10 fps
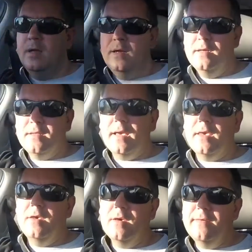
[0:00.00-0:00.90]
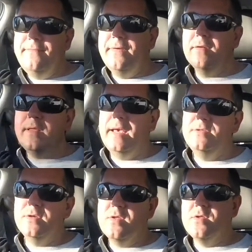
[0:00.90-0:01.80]
It's like you can feel the
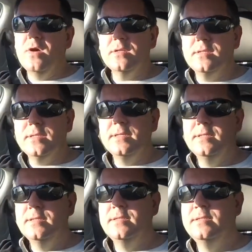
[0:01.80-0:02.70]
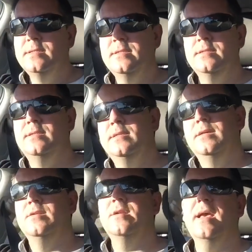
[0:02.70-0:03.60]
engine's not,
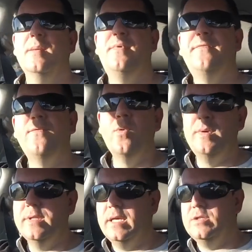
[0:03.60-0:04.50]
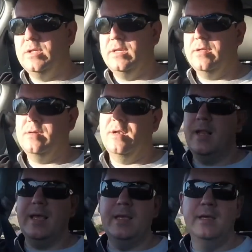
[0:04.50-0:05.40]
it's not like a performance engine. It's not gonna
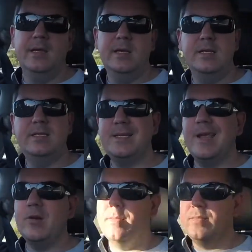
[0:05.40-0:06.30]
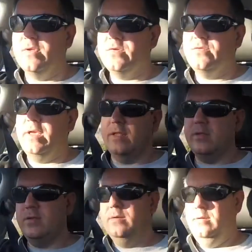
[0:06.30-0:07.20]
like tear up the
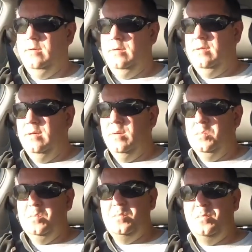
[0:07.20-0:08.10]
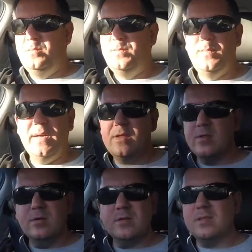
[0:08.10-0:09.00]
streets, but it's
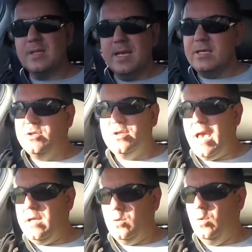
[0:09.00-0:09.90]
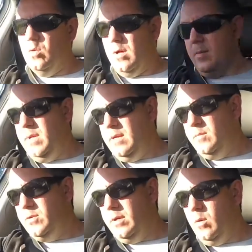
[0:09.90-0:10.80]
not sluggish at all. I mean, I'm
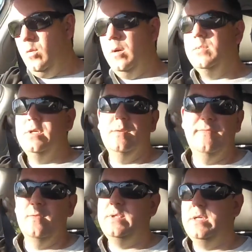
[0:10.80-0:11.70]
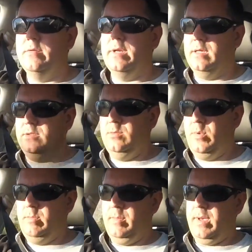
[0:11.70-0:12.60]
doing 140 already. I should
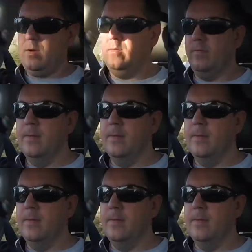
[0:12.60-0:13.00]
probably back off.